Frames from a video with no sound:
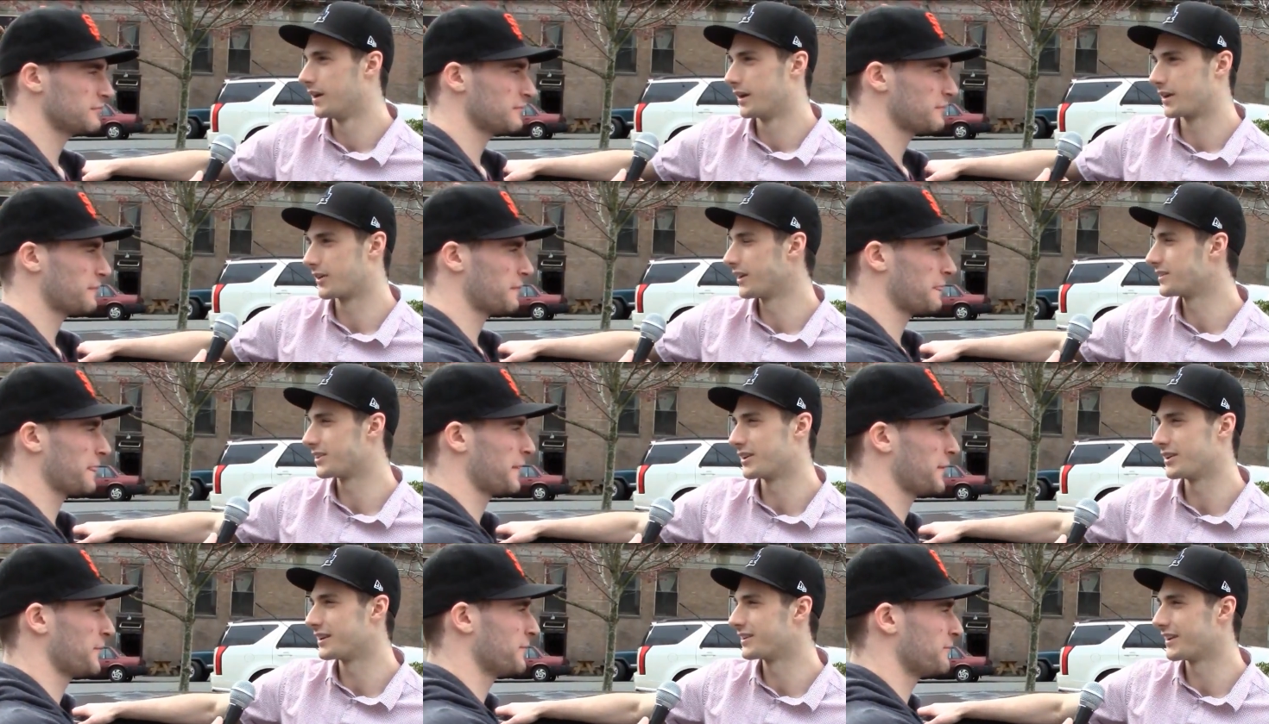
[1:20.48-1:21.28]
Speaker 1: Great
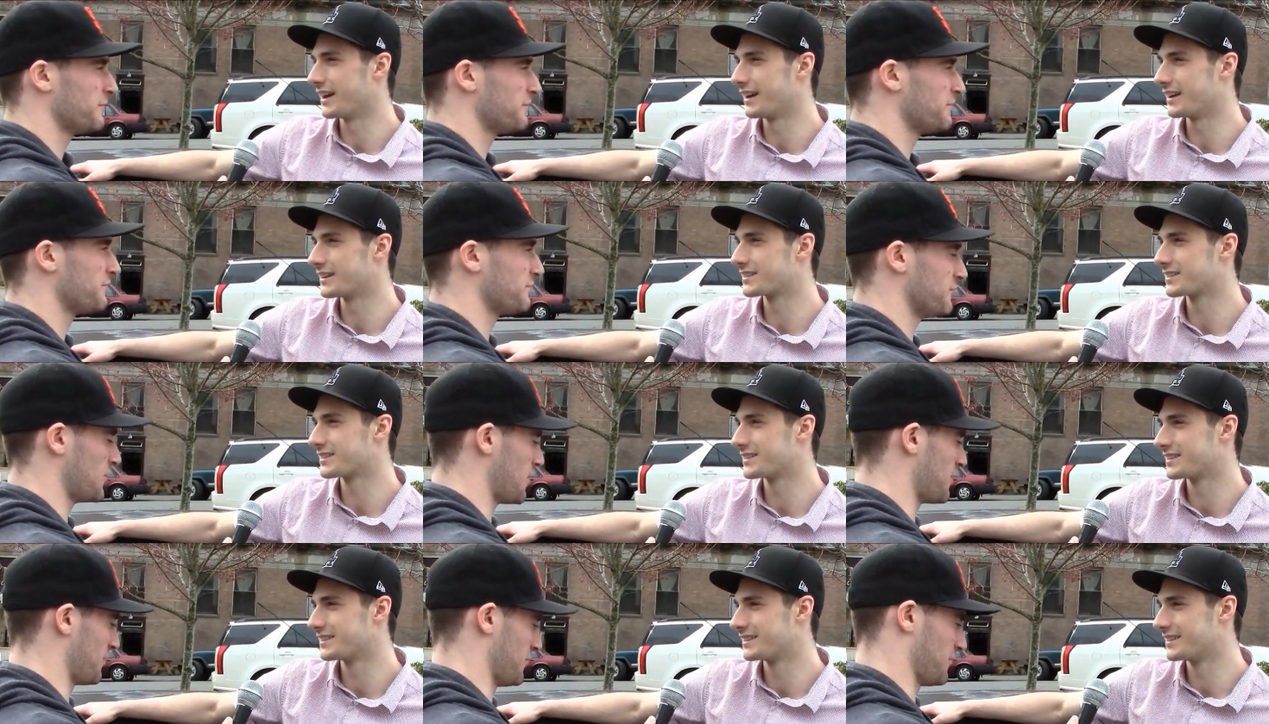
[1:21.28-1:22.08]
turning radius.
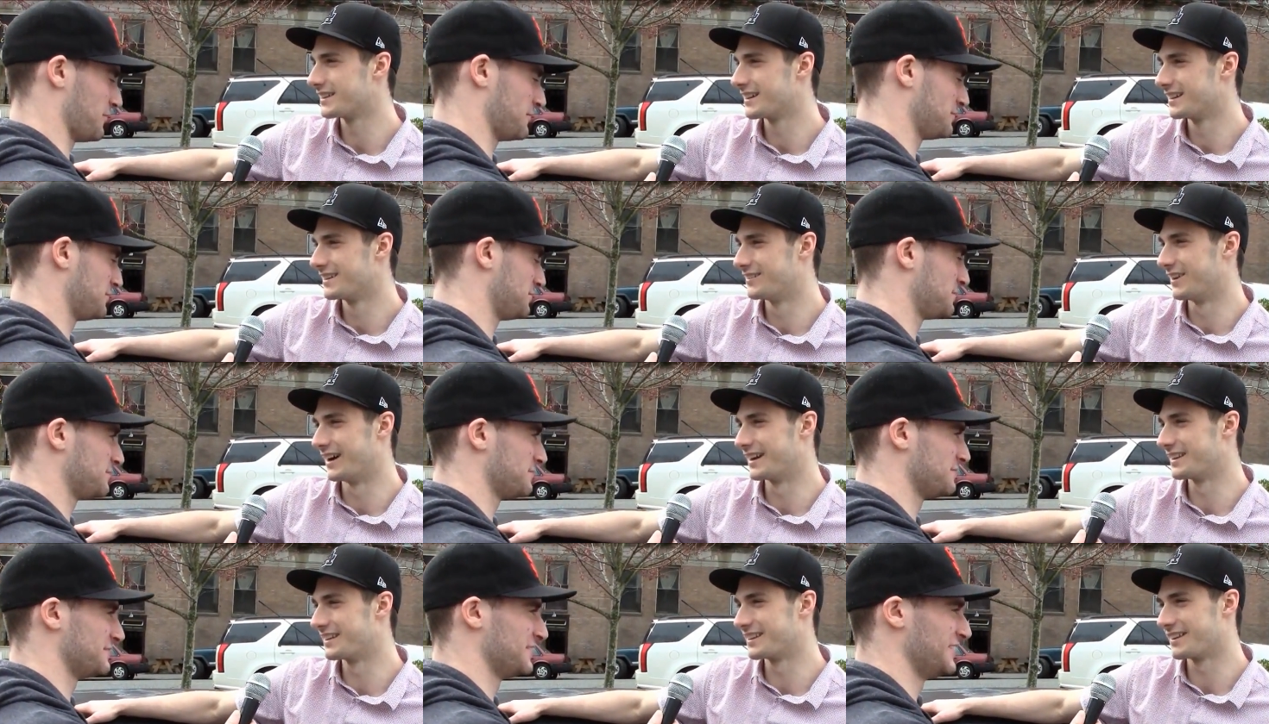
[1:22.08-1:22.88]
Yeah.
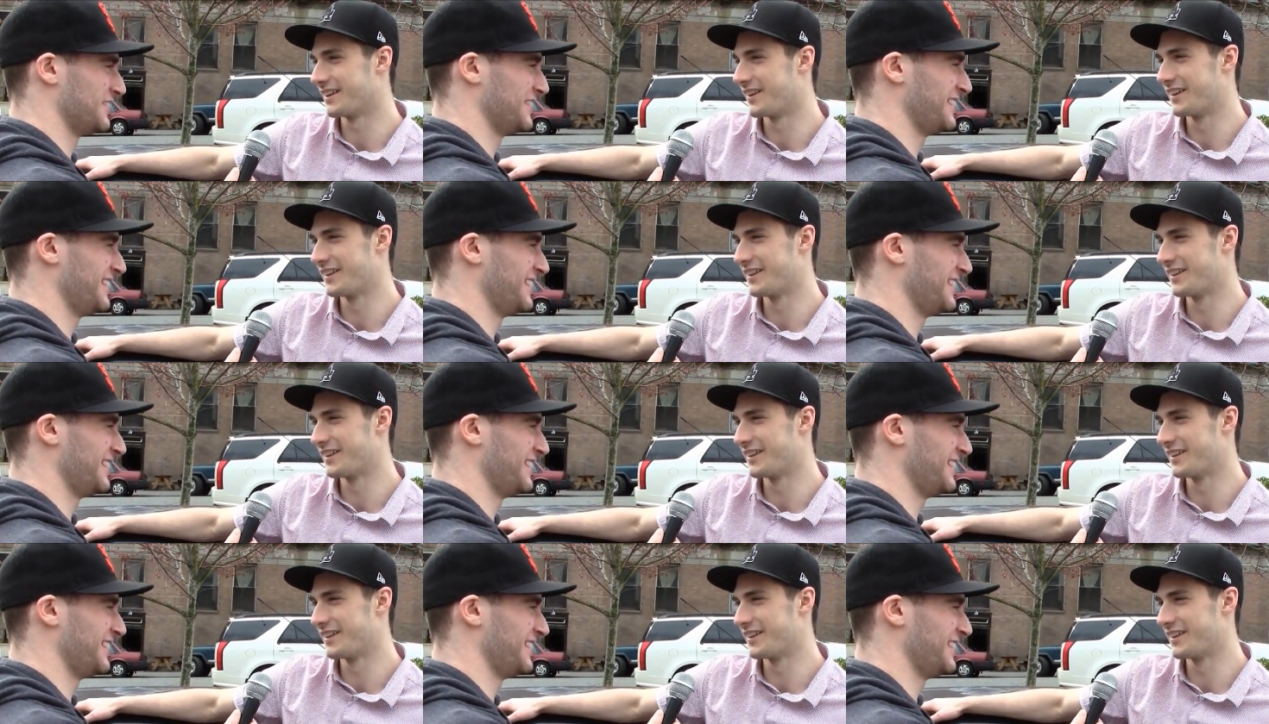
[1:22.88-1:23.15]
Five.